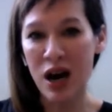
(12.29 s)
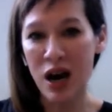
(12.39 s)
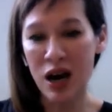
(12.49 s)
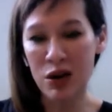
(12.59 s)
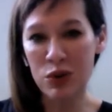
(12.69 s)

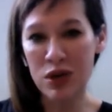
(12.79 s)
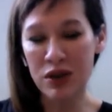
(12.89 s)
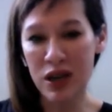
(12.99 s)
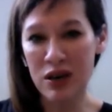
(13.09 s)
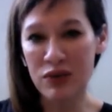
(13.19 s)
I work
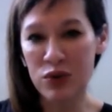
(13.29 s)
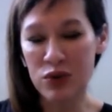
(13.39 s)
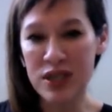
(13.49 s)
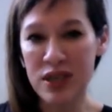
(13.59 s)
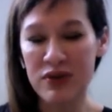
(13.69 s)
there for
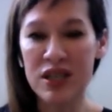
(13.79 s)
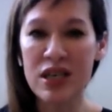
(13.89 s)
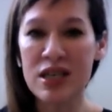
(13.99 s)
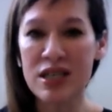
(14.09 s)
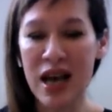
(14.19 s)
7
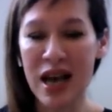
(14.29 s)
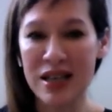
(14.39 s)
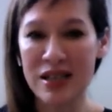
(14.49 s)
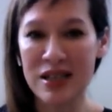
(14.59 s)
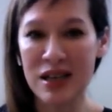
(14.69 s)
years
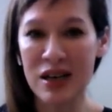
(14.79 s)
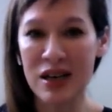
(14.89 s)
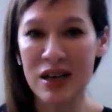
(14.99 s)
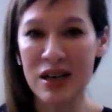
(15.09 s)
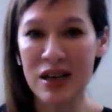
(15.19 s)
and
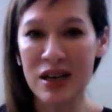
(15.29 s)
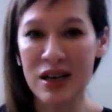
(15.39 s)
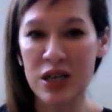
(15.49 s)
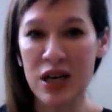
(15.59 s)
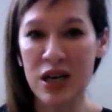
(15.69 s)
I
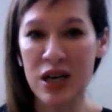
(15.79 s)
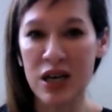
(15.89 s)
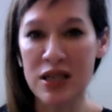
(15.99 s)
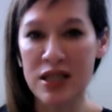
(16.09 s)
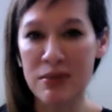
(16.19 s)
also
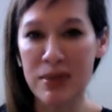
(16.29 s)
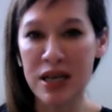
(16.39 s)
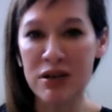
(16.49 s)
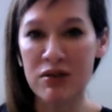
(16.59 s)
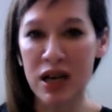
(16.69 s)
specialise in
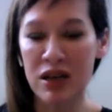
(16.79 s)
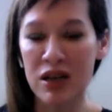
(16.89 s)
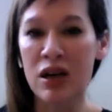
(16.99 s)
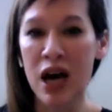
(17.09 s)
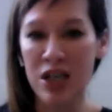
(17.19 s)
medical
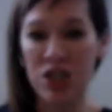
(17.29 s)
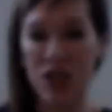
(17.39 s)
retina and